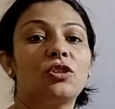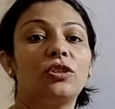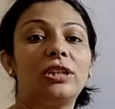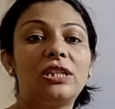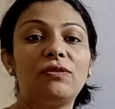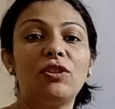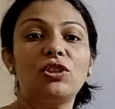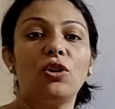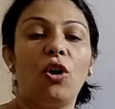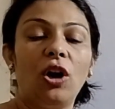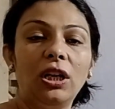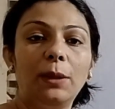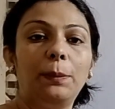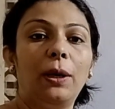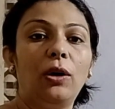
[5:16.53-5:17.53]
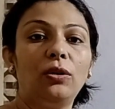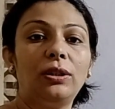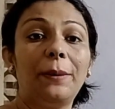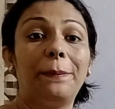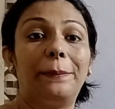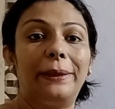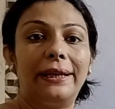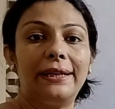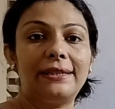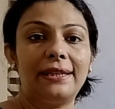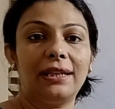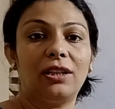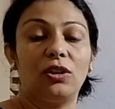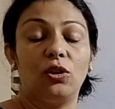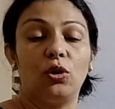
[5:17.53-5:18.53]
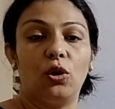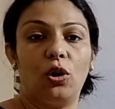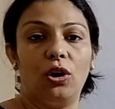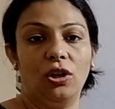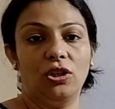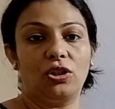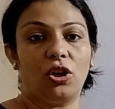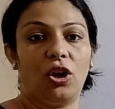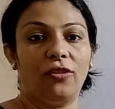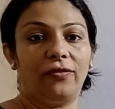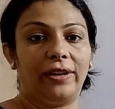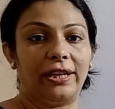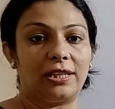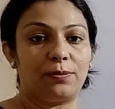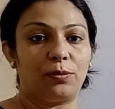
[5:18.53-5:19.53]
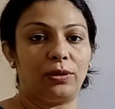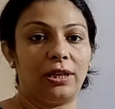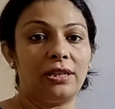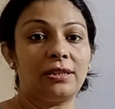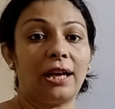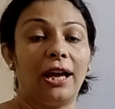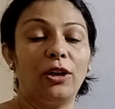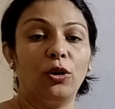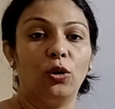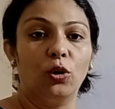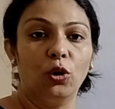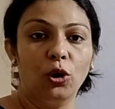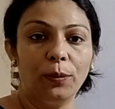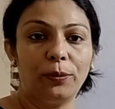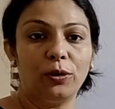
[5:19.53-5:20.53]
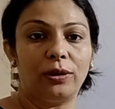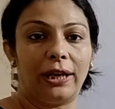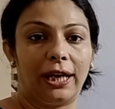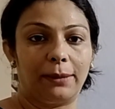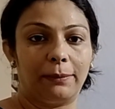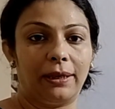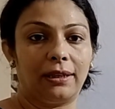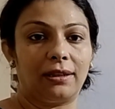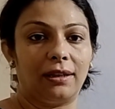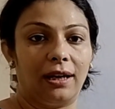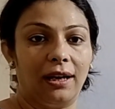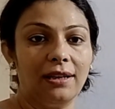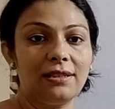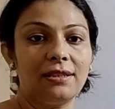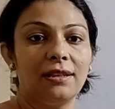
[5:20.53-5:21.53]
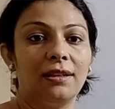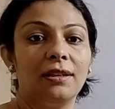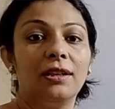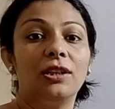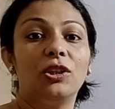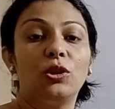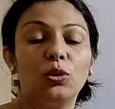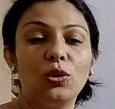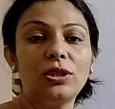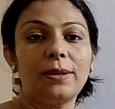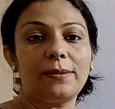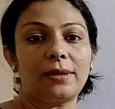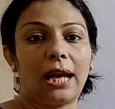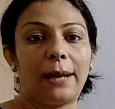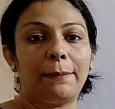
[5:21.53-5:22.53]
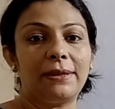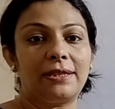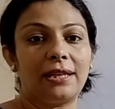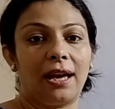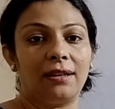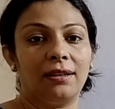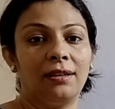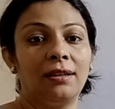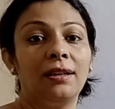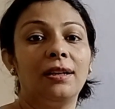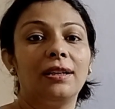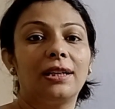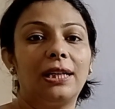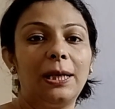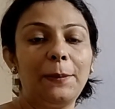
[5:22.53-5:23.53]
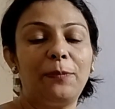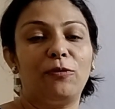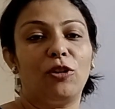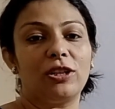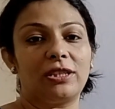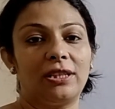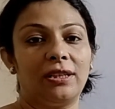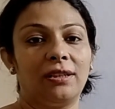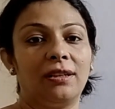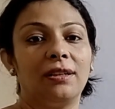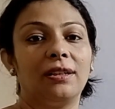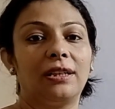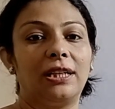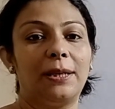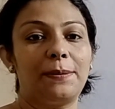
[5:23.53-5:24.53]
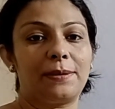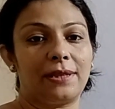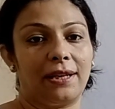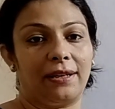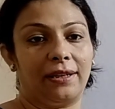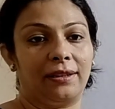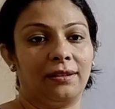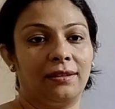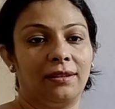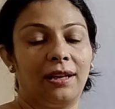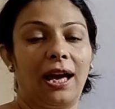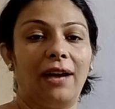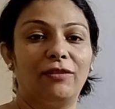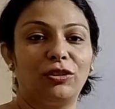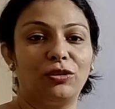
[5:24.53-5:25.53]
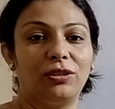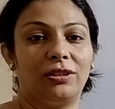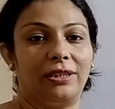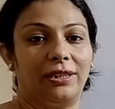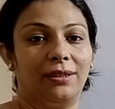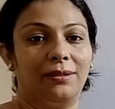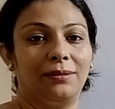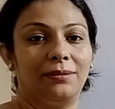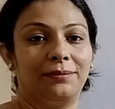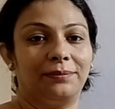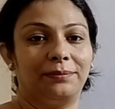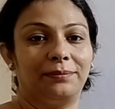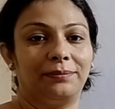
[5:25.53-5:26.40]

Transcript: So this was all about the basic laws of exponents. I hope you liked my class. Do subscribe my channel, keep watching, keep sharing. Have a good day.